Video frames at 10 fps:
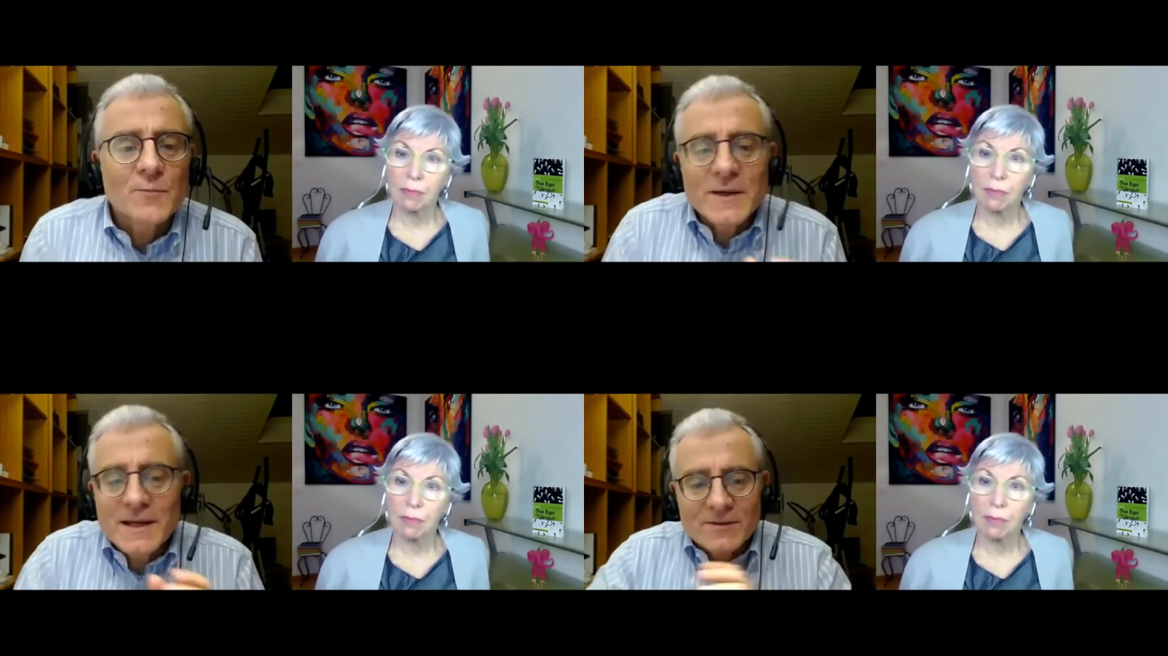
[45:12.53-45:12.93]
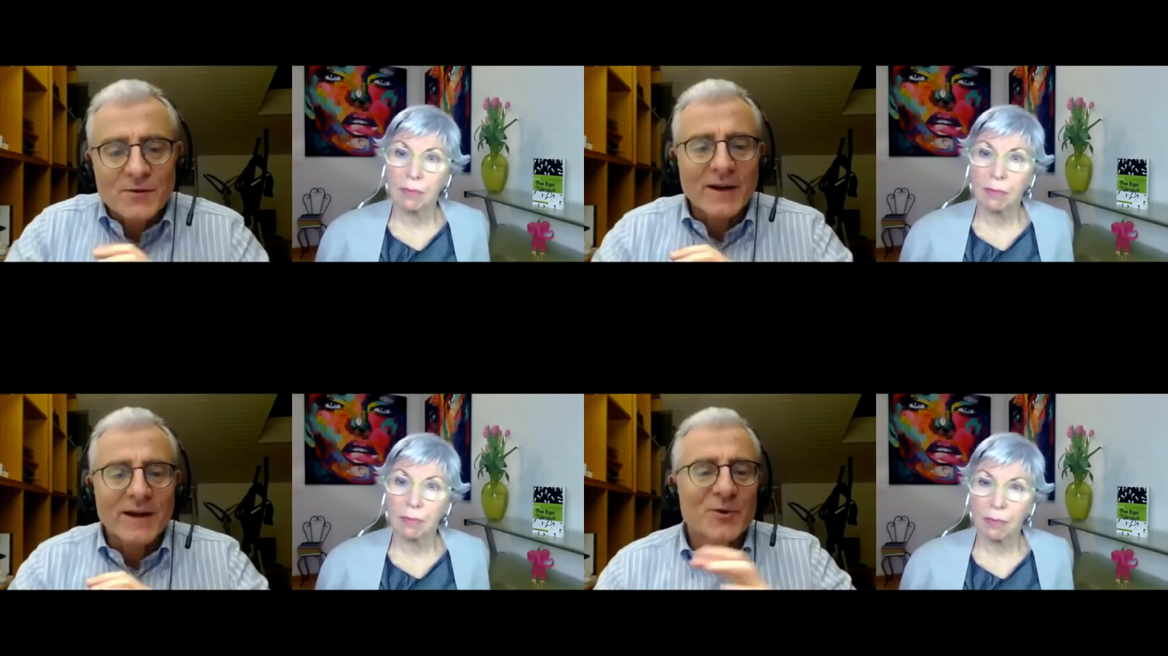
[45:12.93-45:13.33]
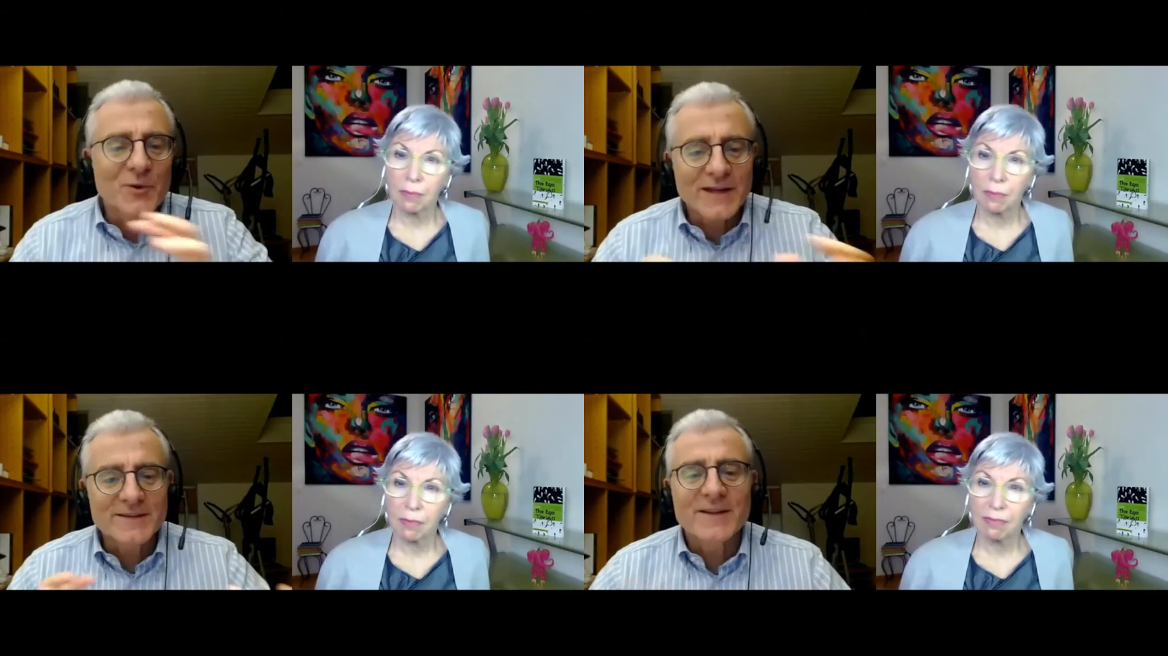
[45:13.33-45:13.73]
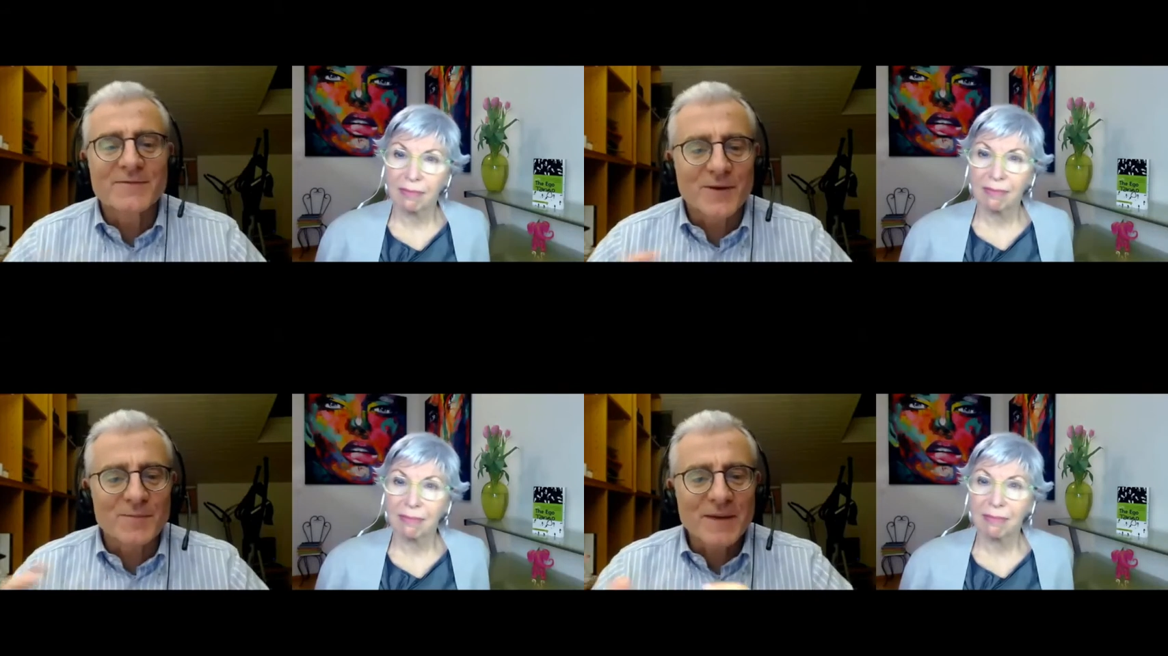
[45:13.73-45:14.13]
Speaker 1: We can triangulate the
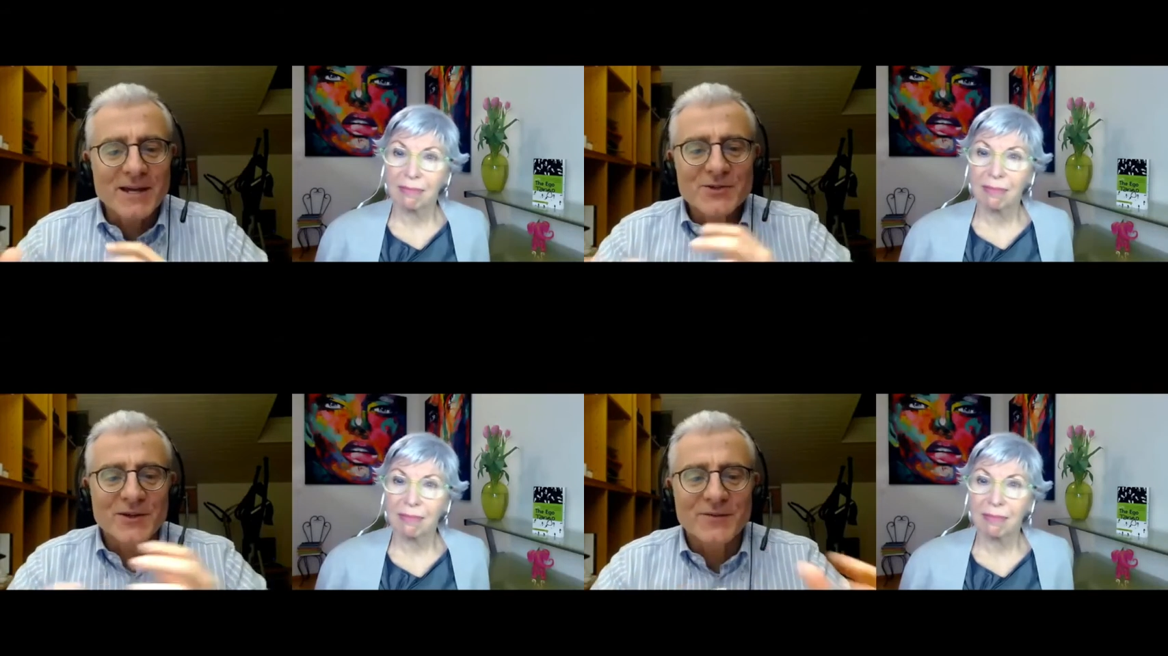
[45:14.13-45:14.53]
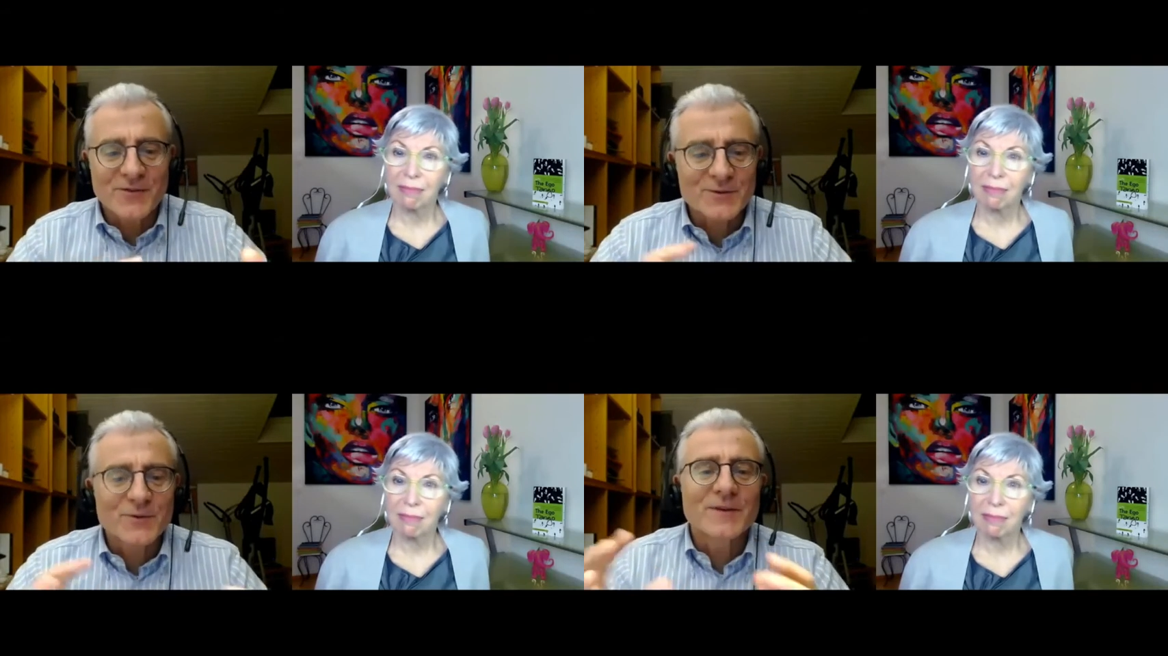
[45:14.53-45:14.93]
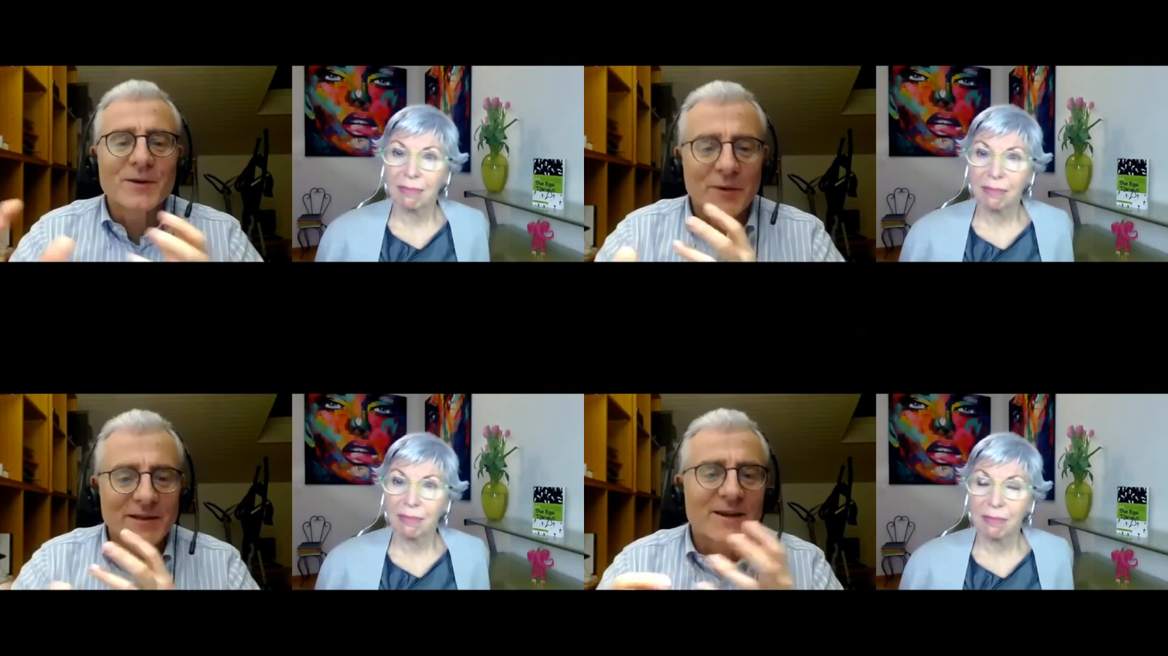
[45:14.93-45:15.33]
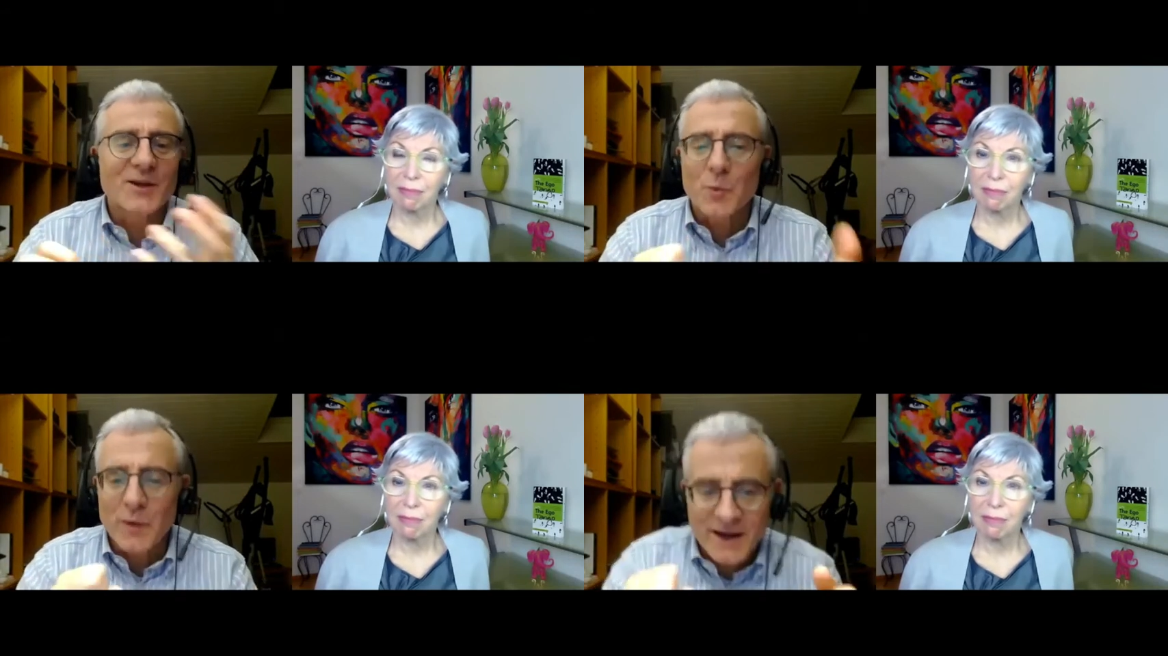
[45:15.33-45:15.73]
information and try to see whether,
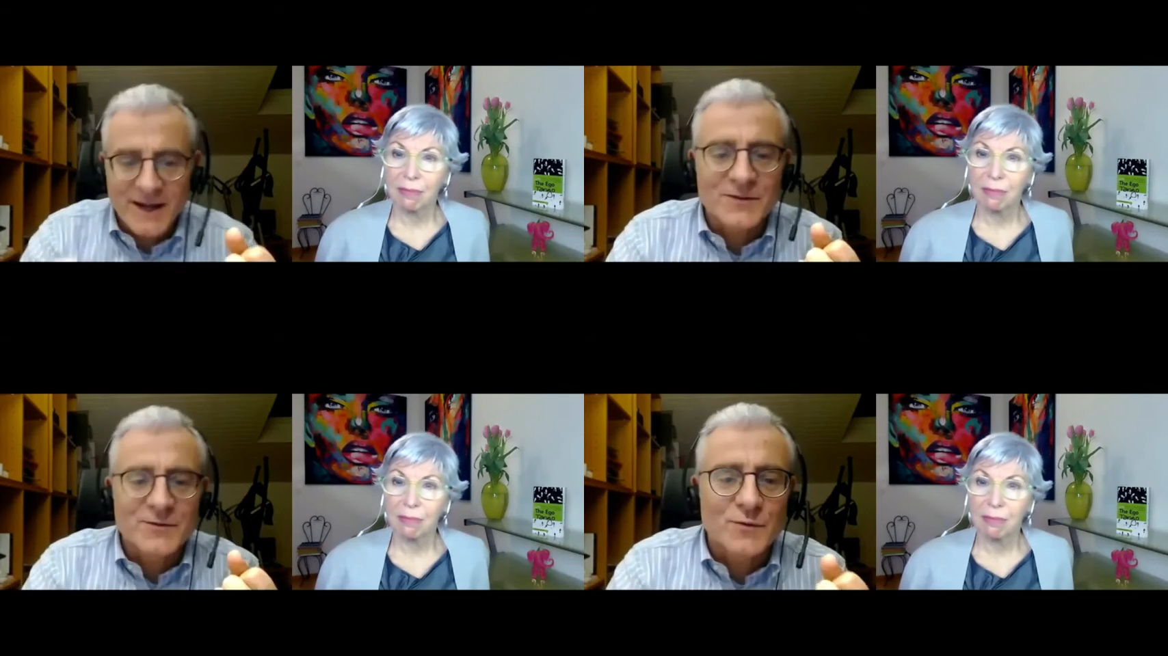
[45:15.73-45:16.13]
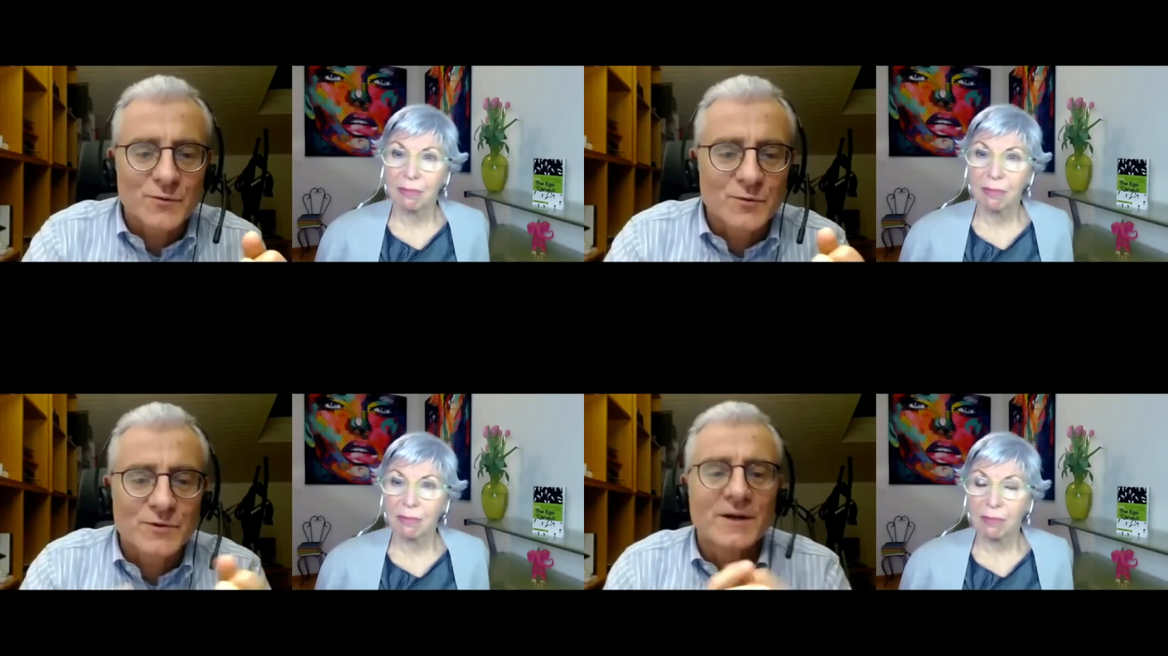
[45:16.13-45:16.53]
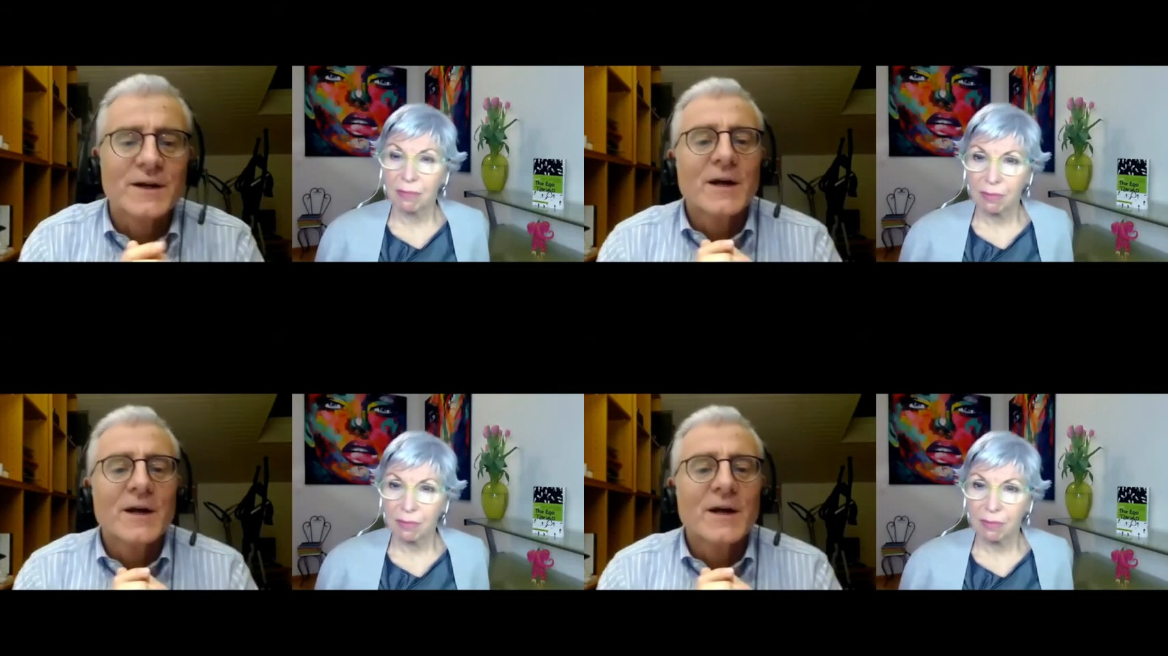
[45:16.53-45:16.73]
you know, we really understood